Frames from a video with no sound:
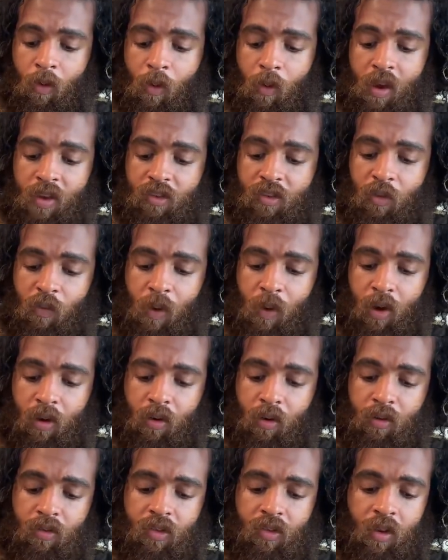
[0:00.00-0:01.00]
crazy
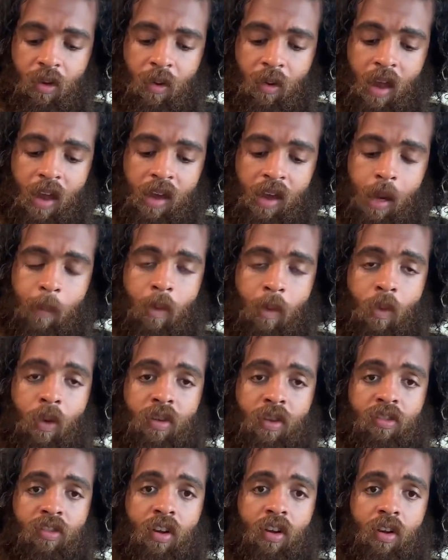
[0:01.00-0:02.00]
records and got number
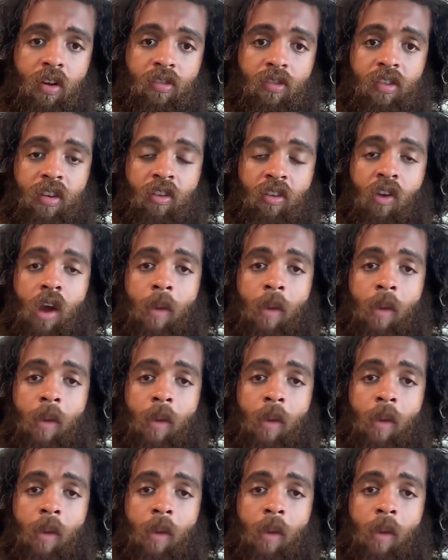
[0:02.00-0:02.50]
one songs and